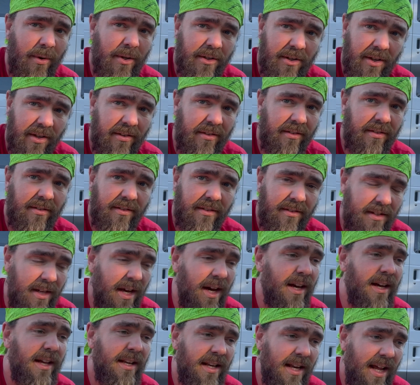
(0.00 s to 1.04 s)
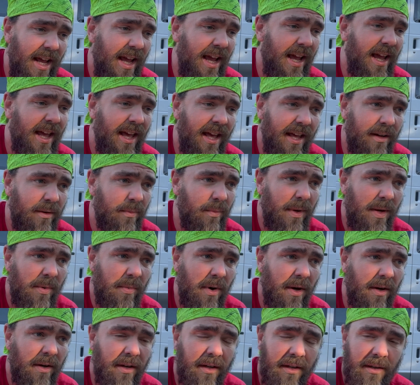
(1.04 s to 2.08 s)
just done, and we
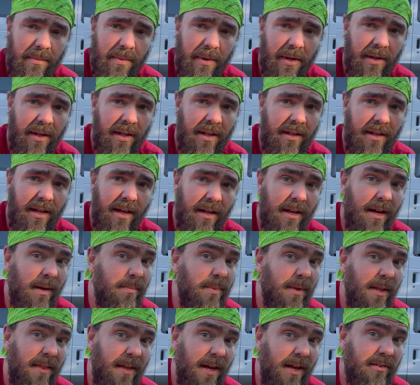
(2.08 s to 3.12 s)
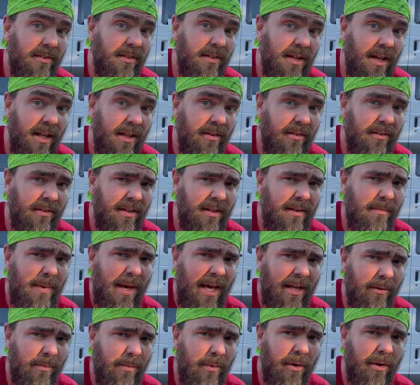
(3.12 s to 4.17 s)
weren't going to put a couple of $1,000s into
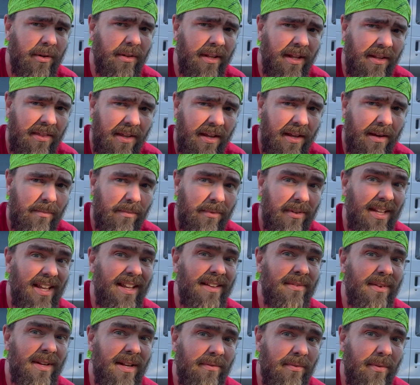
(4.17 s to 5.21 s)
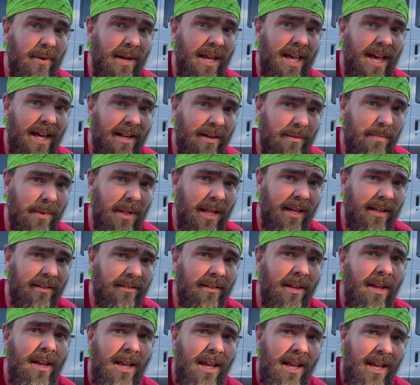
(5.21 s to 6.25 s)
battle-born lithiums, even if we had a place
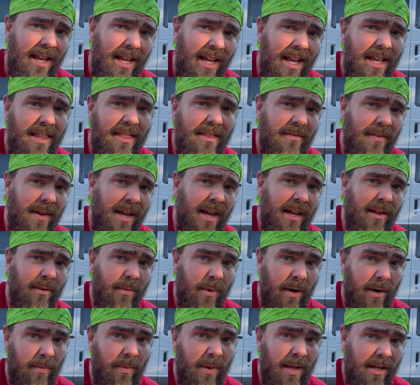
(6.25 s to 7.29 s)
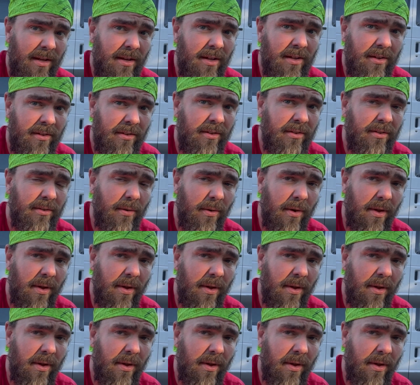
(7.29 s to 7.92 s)
in the van where we could store